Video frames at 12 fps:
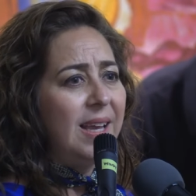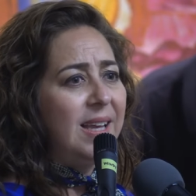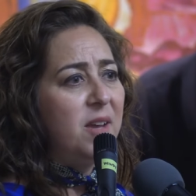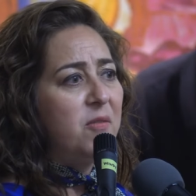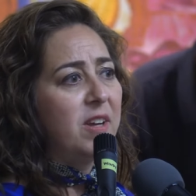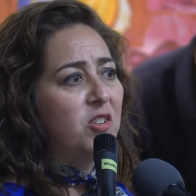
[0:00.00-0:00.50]

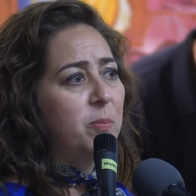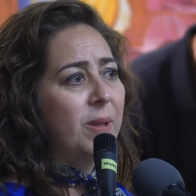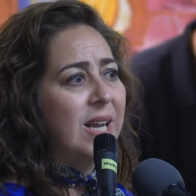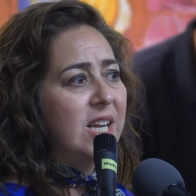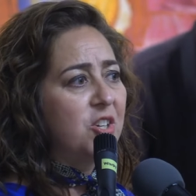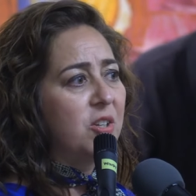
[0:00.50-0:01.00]
give
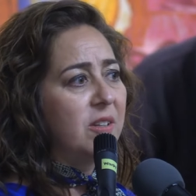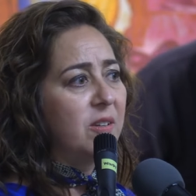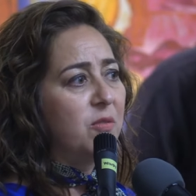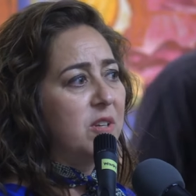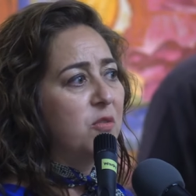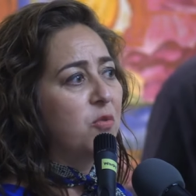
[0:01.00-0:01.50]
explanations
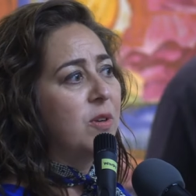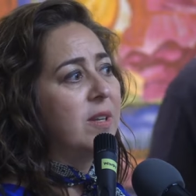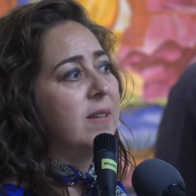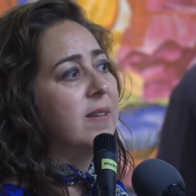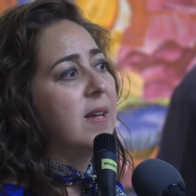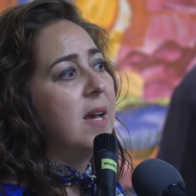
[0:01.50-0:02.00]
of
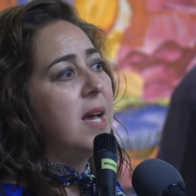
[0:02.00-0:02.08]
different